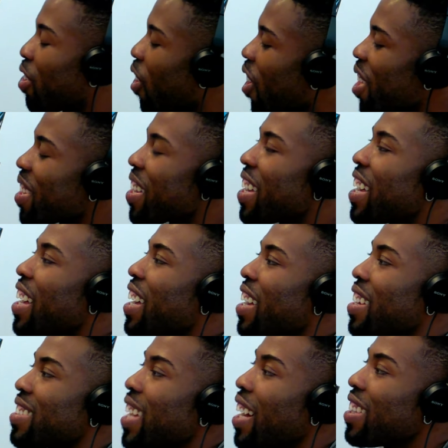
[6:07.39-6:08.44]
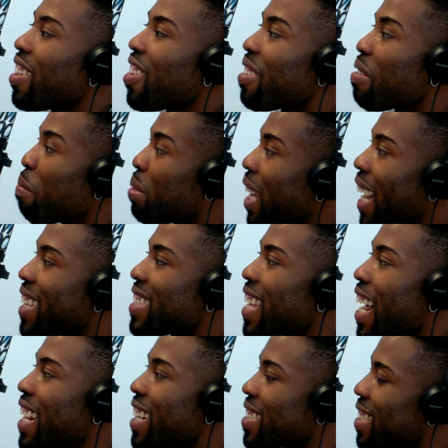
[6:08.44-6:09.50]
caught Saleh
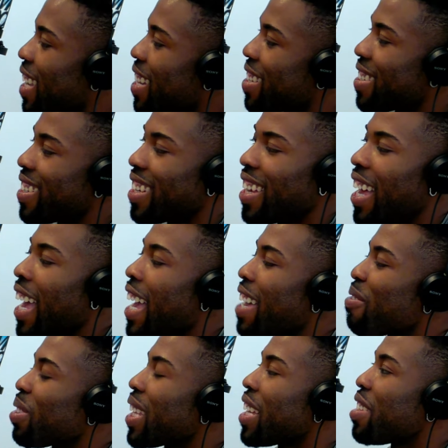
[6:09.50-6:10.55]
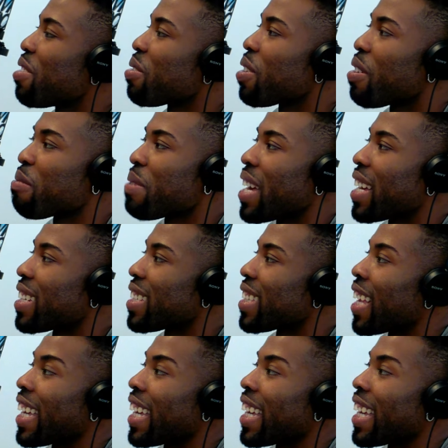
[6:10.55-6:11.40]
blindsided and said, hey, we're letting you go, man.